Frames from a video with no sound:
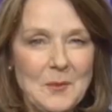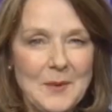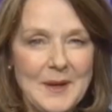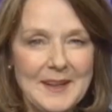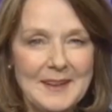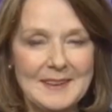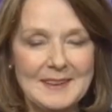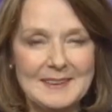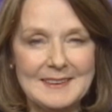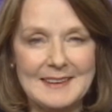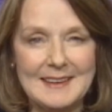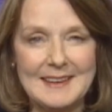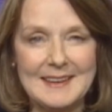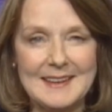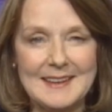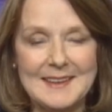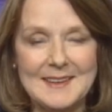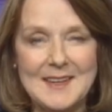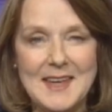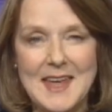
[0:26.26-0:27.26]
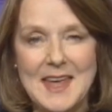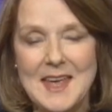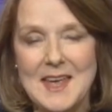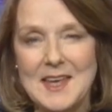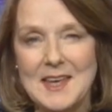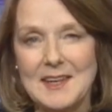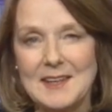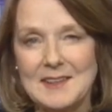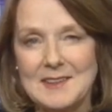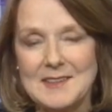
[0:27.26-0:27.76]
Well,
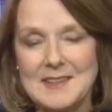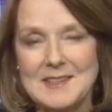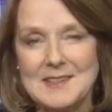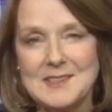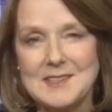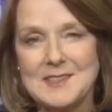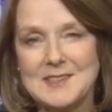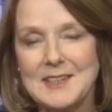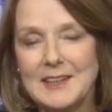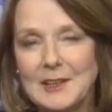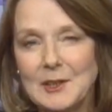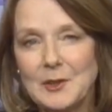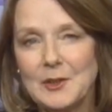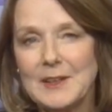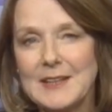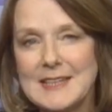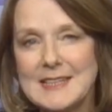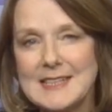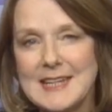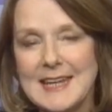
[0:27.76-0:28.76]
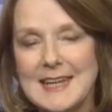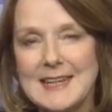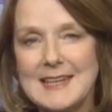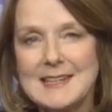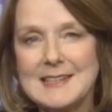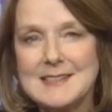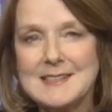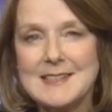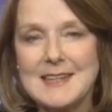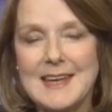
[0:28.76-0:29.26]
it's still early
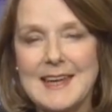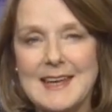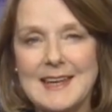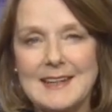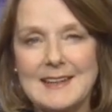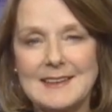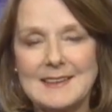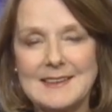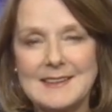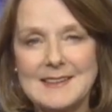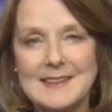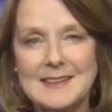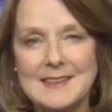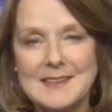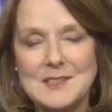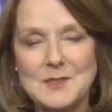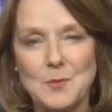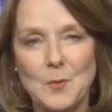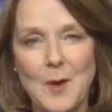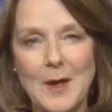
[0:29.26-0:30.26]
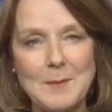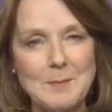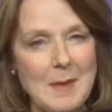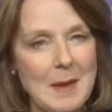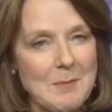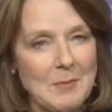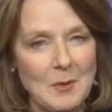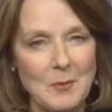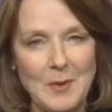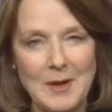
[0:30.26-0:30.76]
days, and it's one
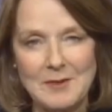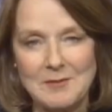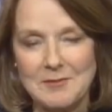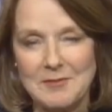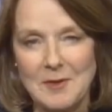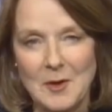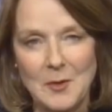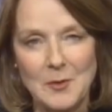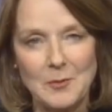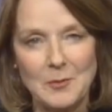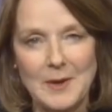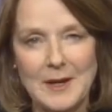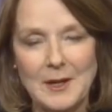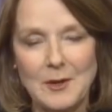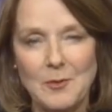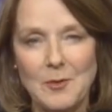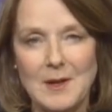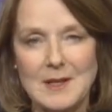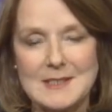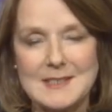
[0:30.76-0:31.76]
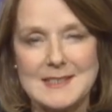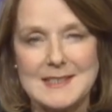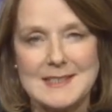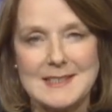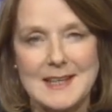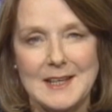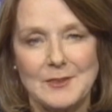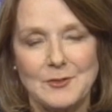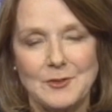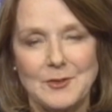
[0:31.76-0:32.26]
member, one vote right across this
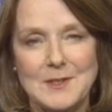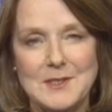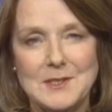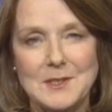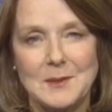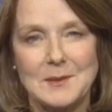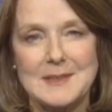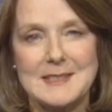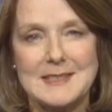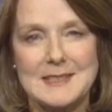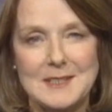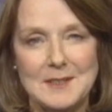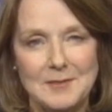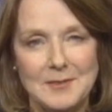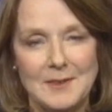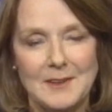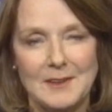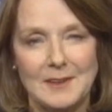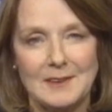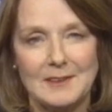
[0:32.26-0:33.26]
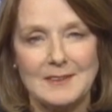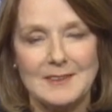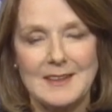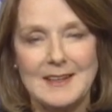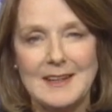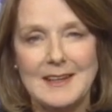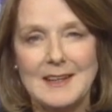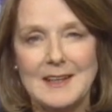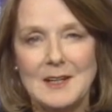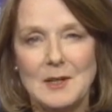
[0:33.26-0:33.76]
country, so it's difficult
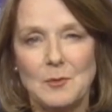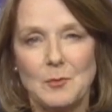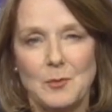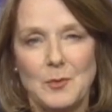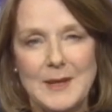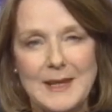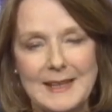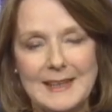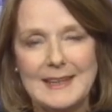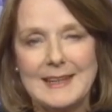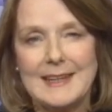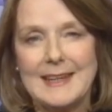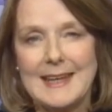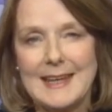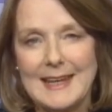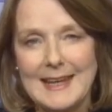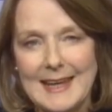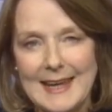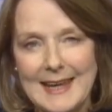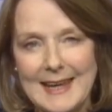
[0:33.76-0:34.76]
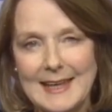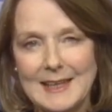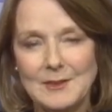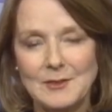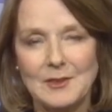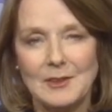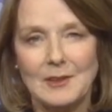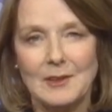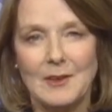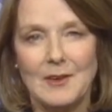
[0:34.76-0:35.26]
really to get a
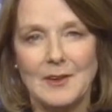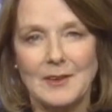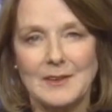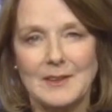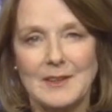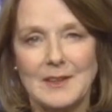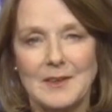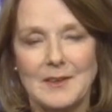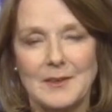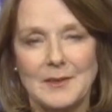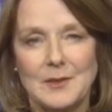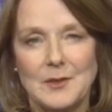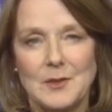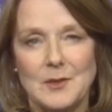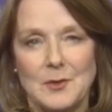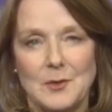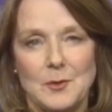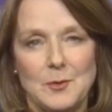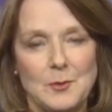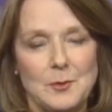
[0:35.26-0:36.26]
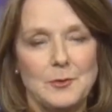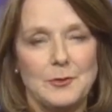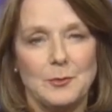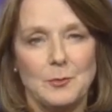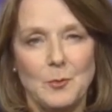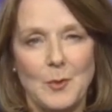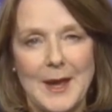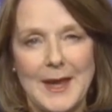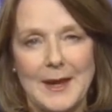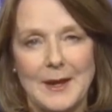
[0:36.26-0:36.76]
handle on who's
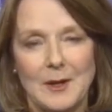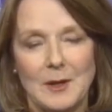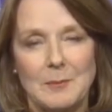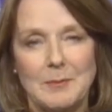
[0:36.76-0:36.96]
where.